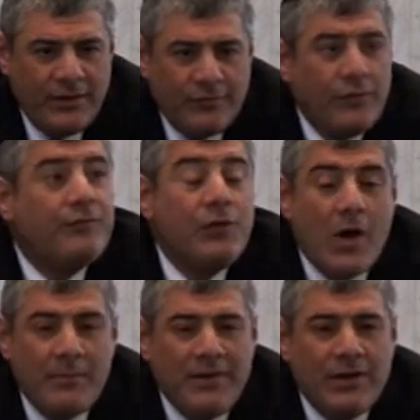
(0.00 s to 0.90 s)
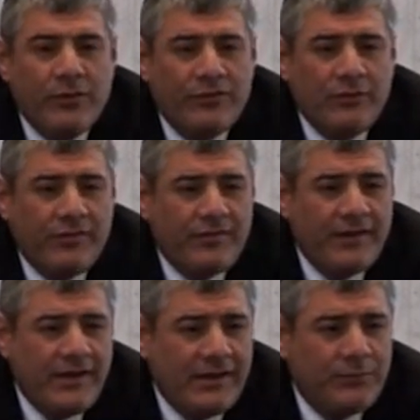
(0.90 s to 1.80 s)
For few amigos on the
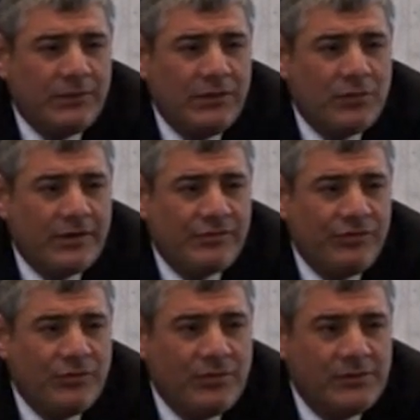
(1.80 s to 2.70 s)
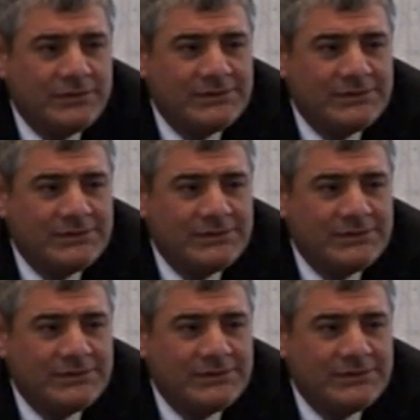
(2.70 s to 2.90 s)
street that would look at you,